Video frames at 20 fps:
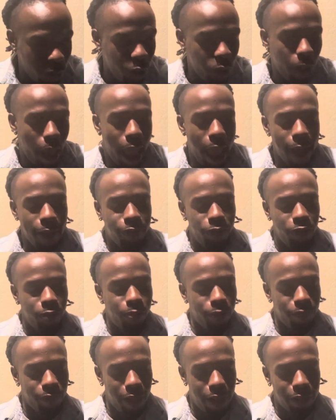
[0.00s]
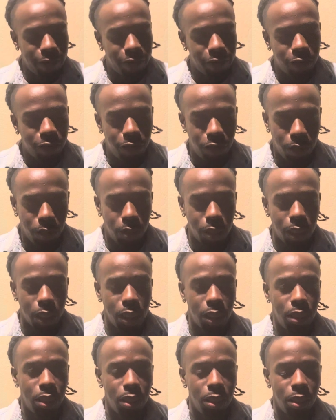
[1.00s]
you have to provide
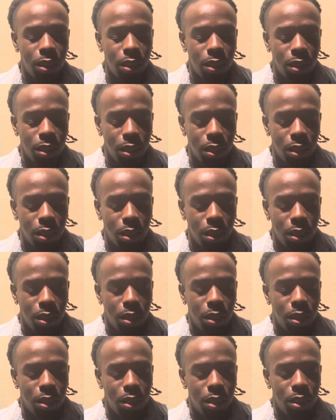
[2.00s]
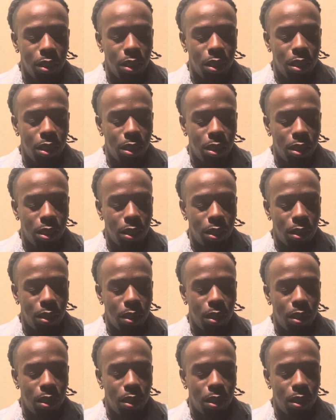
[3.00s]
security. You